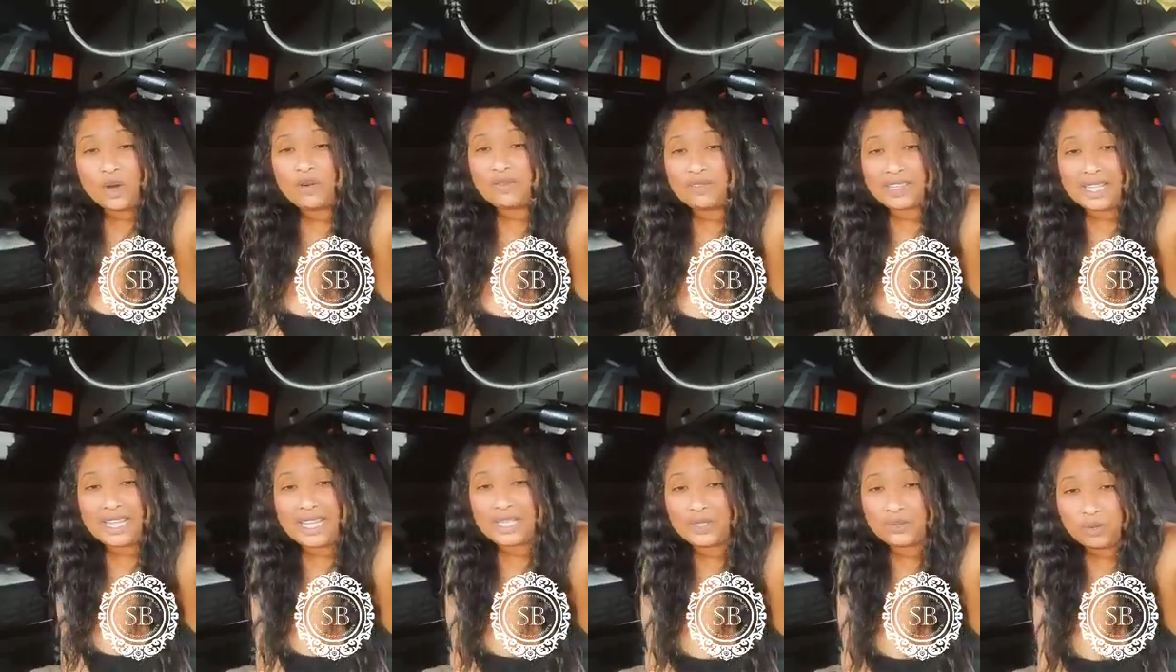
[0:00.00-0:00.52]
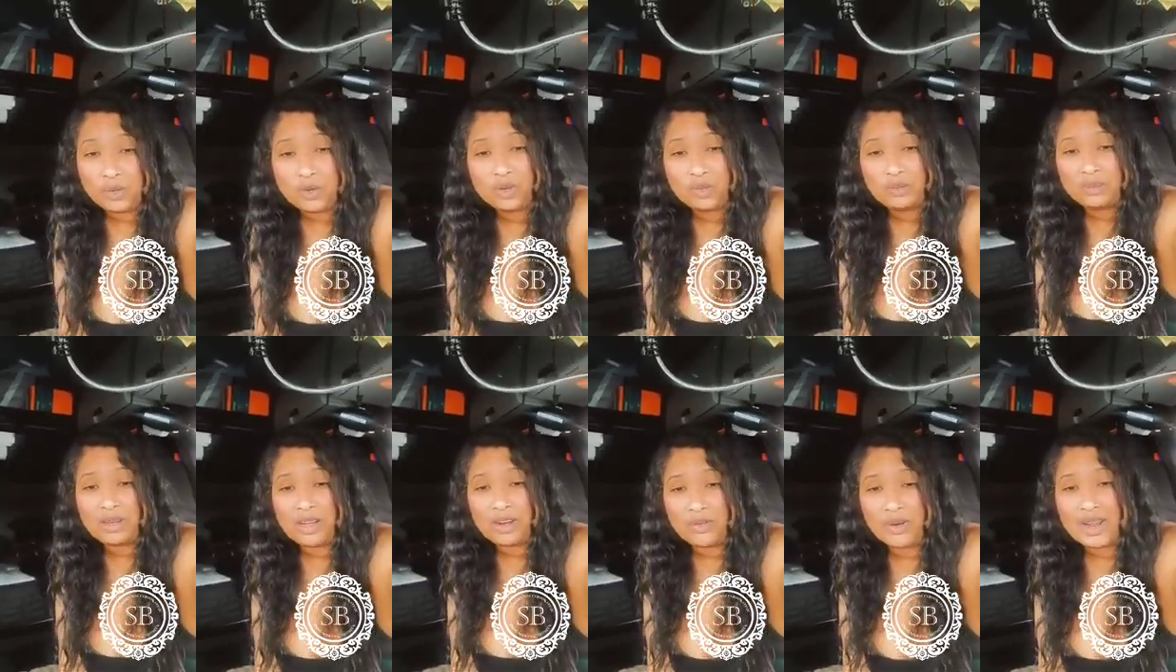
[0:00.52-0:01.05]
And
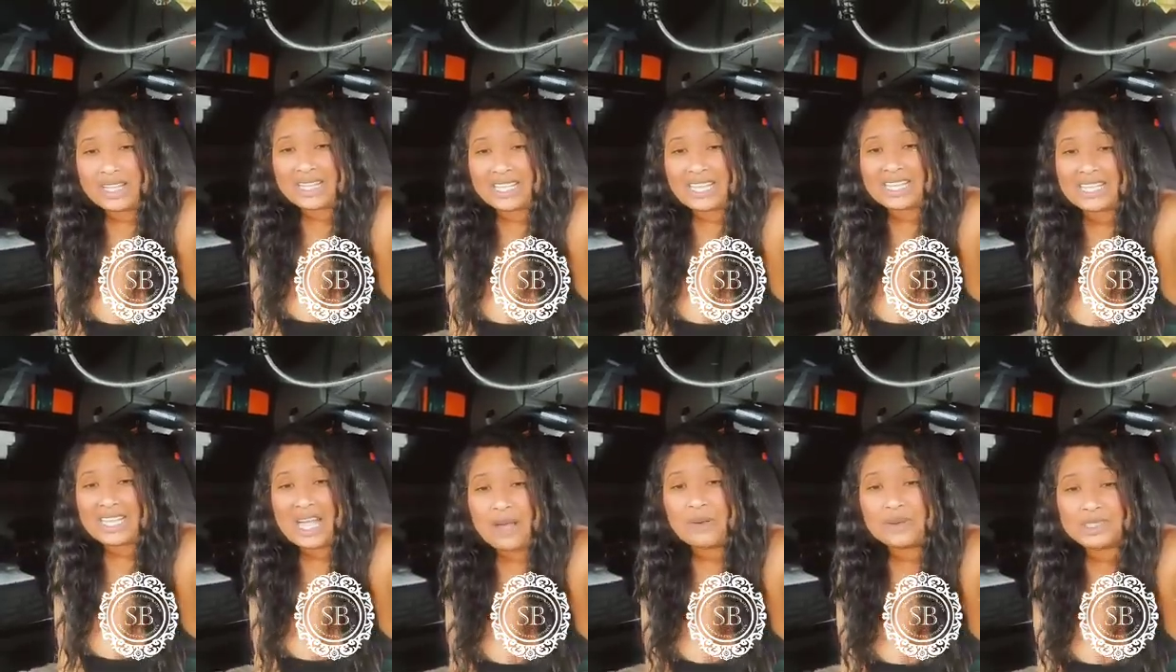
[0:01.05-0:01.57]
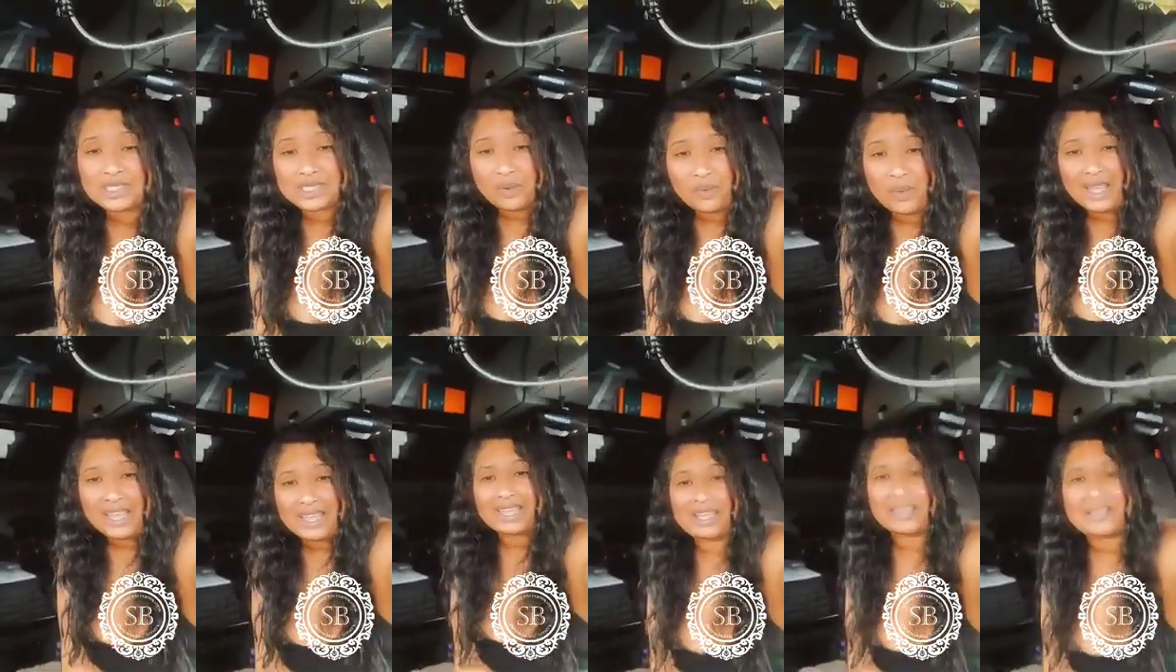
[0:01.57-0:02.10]
the nurse, like he said,
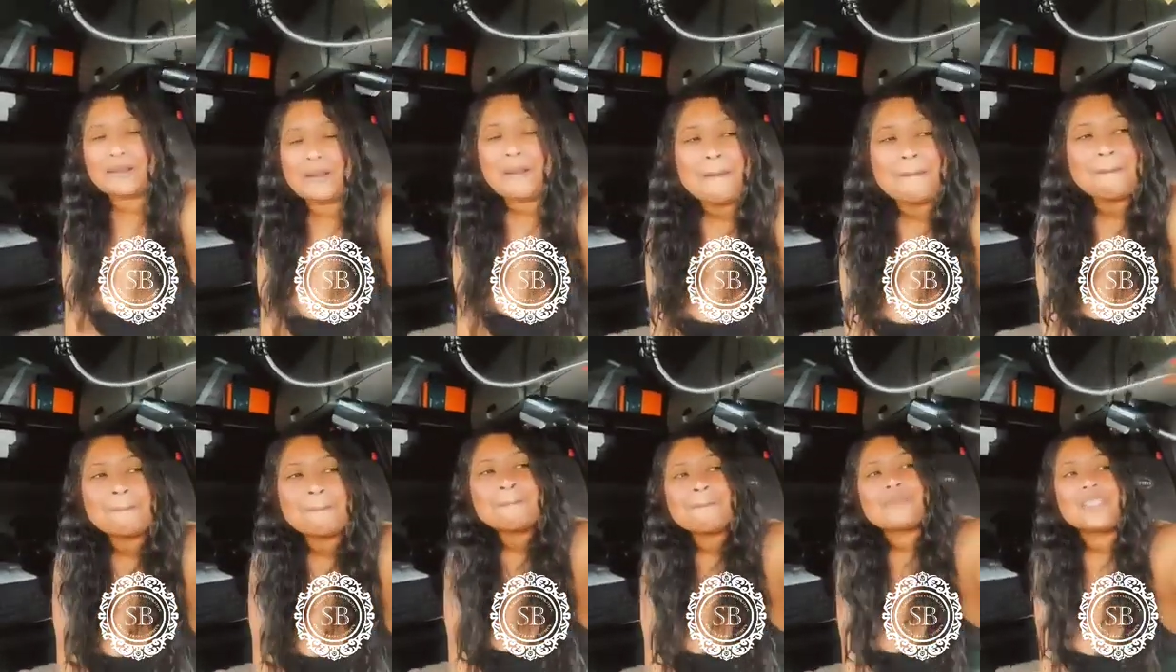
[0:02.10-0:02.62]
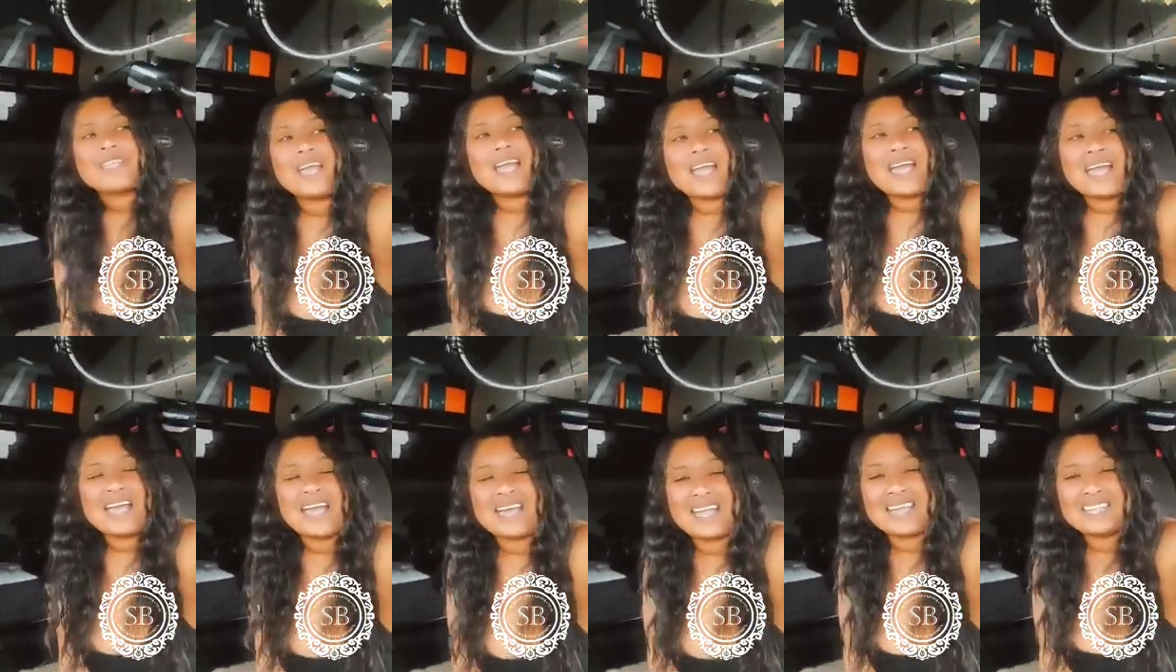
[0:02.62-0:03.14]
she came and I don't know if
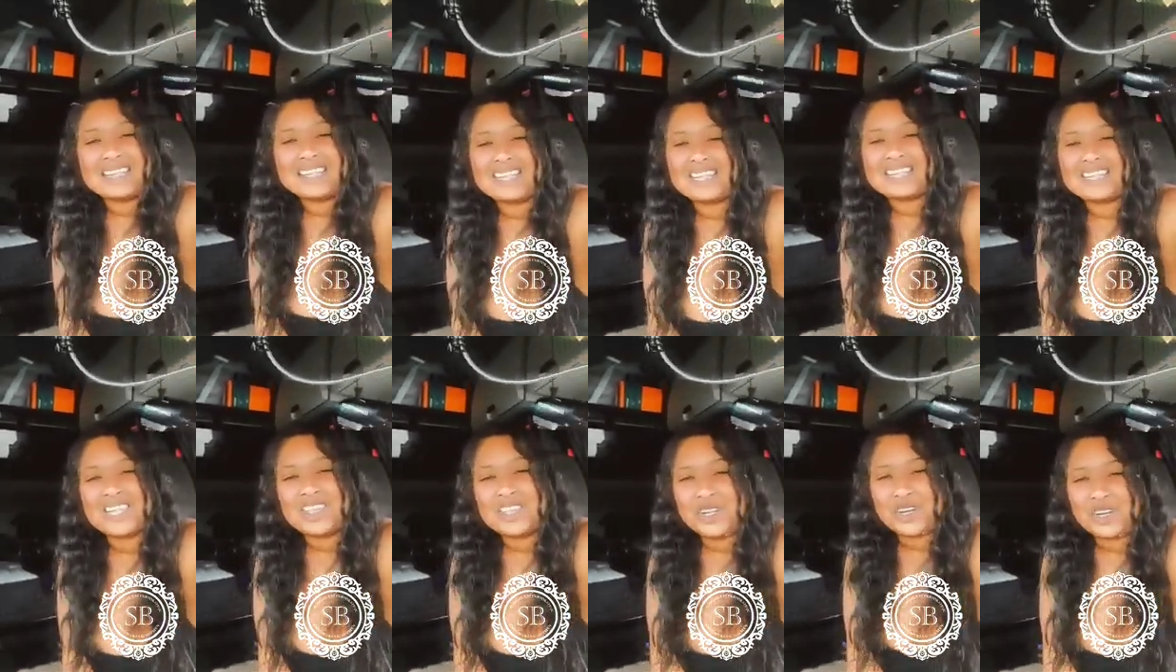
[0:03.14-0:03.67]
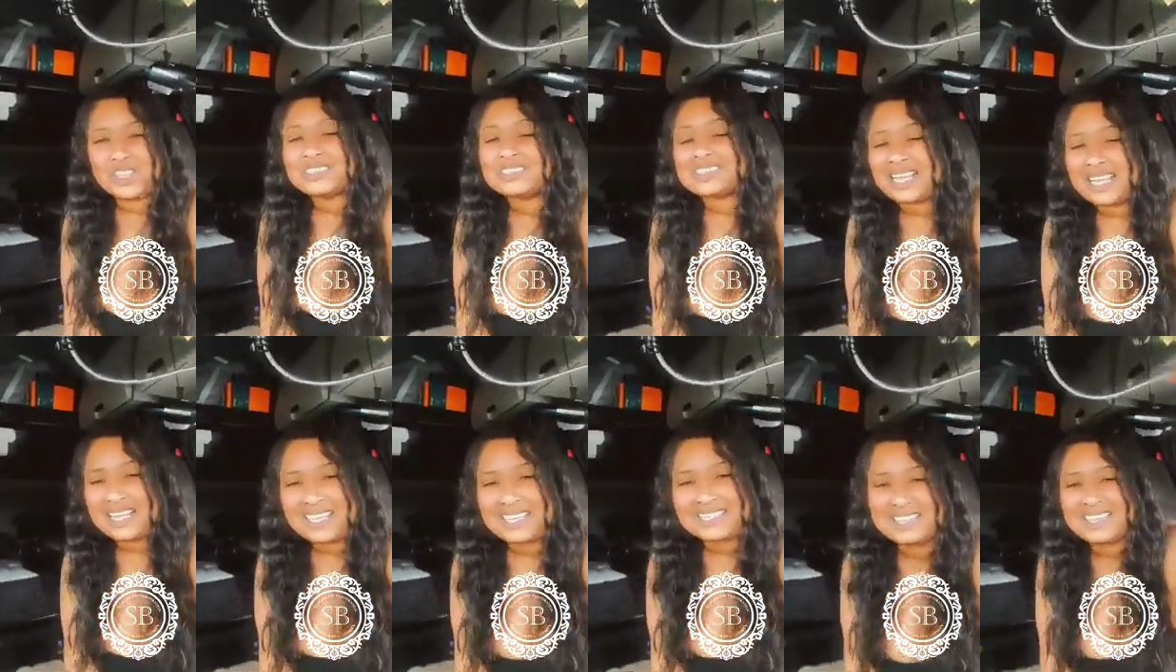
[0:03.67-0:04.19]
she took his blood or
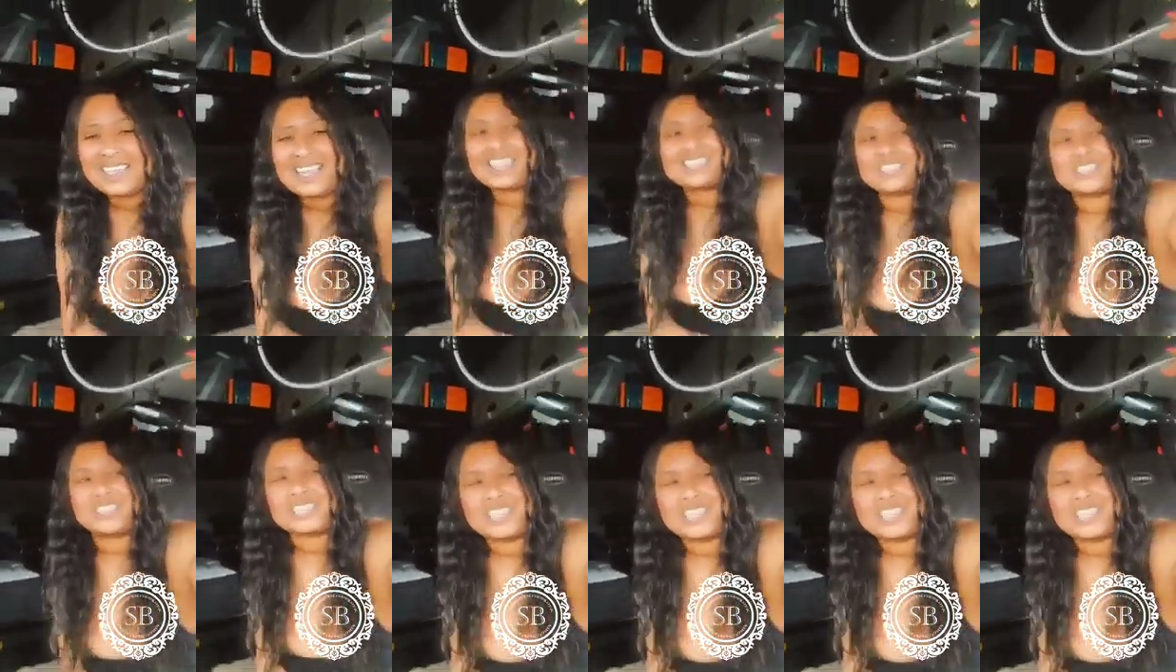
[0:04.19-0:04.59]
what she did,